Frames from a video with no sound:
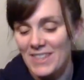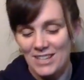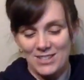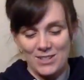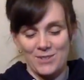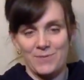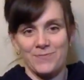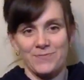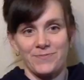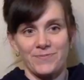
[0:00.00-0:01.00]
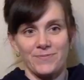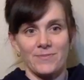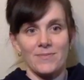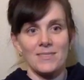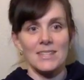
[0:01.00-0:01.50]
So
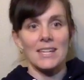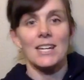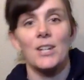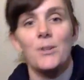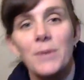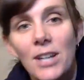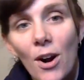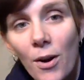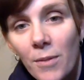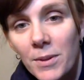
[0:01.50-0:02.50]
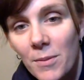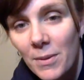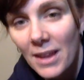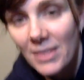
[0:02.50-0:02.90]
here we go. I'm going to bend